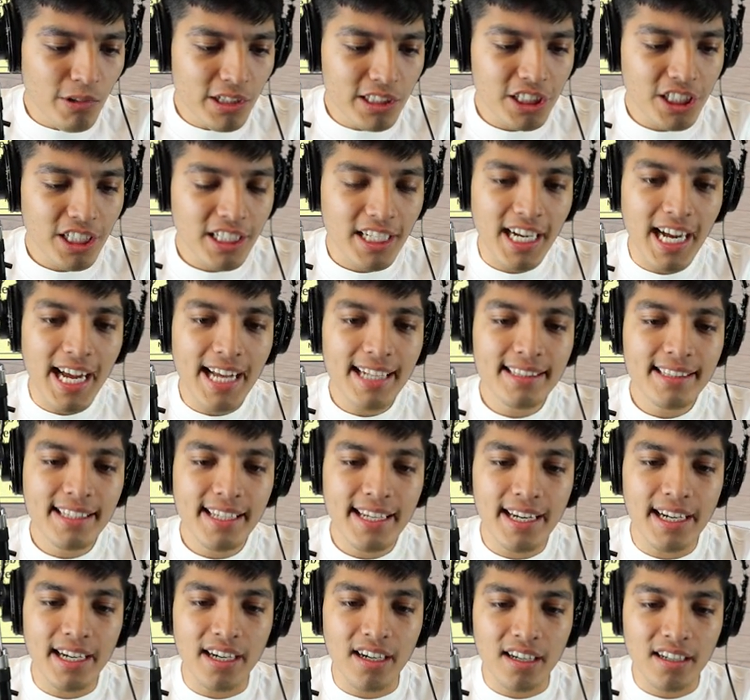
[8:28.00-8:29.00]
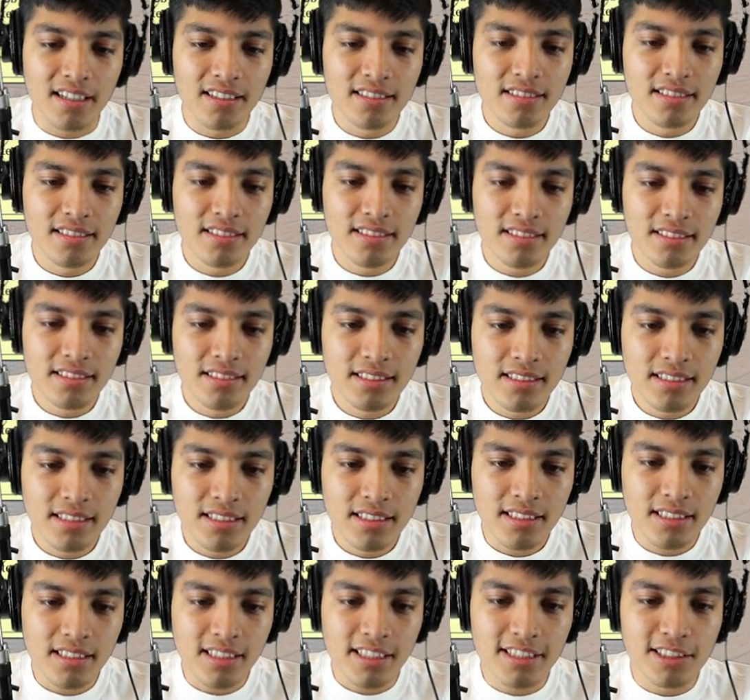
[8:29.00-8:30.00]
What you got there?
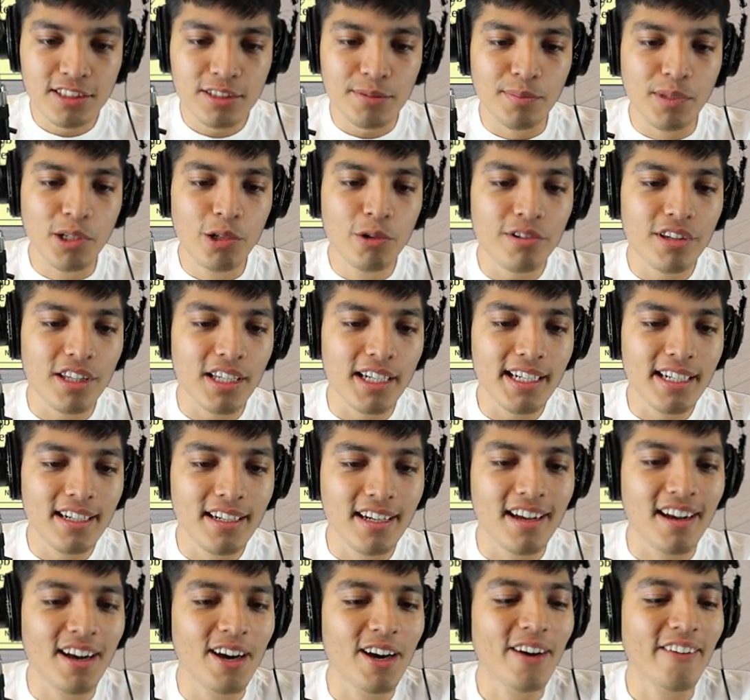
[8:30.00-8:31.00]
A smoothie?